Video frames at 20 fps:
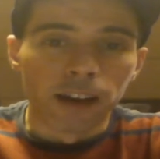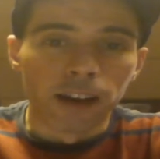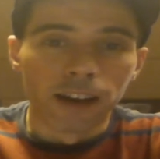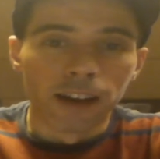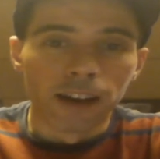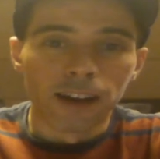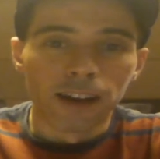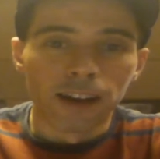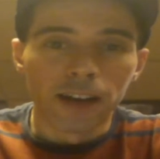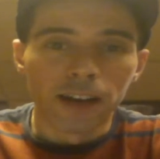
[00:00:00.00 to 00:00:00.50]

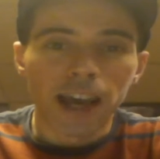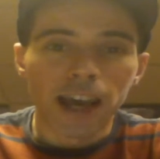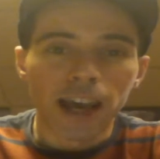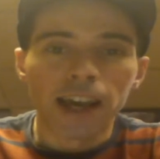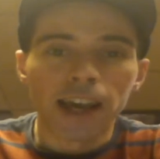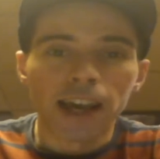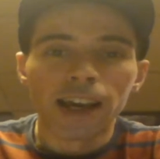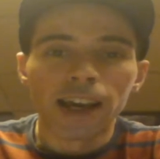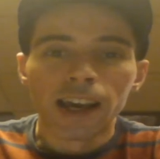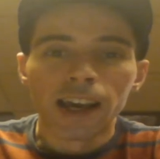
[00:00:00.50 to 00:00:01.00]

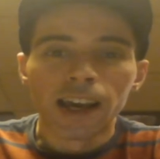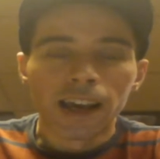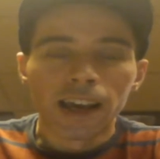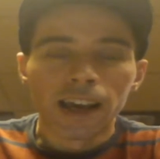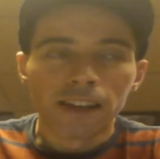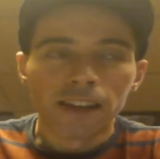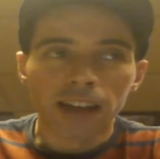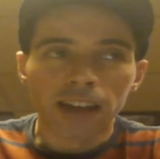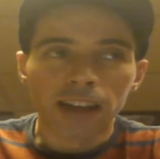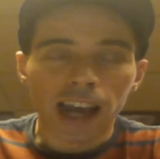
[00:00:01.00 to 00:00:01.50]
okay?
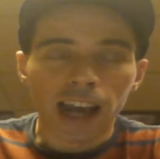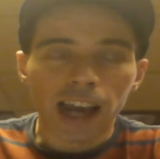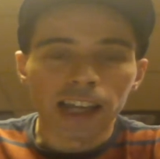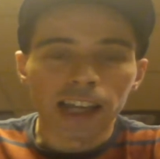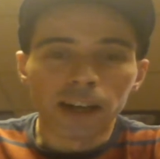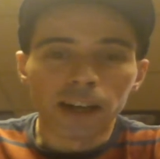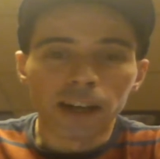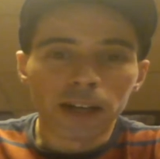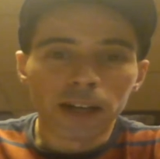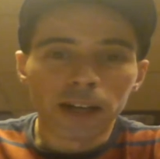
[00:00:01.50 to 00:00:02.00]
They're not going to
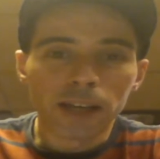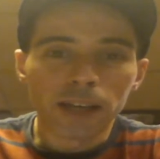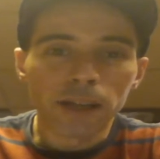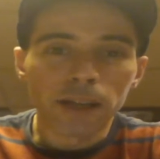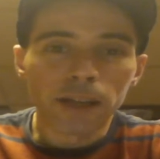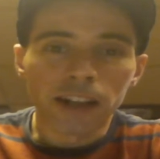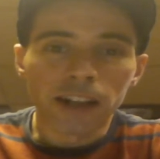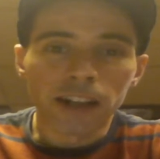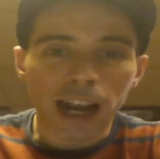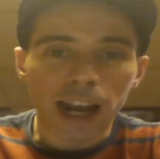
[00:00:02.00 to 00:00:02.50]
go in a
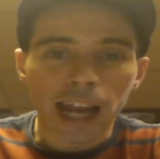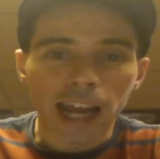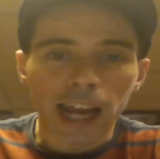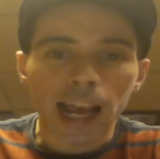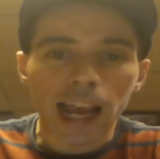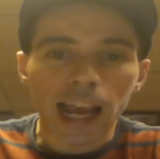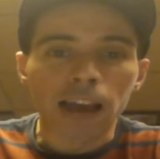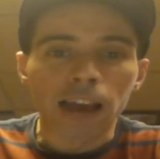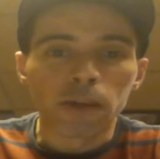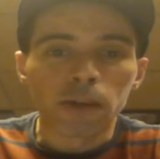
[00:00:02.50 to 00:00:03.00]
community, they're not going to hang out.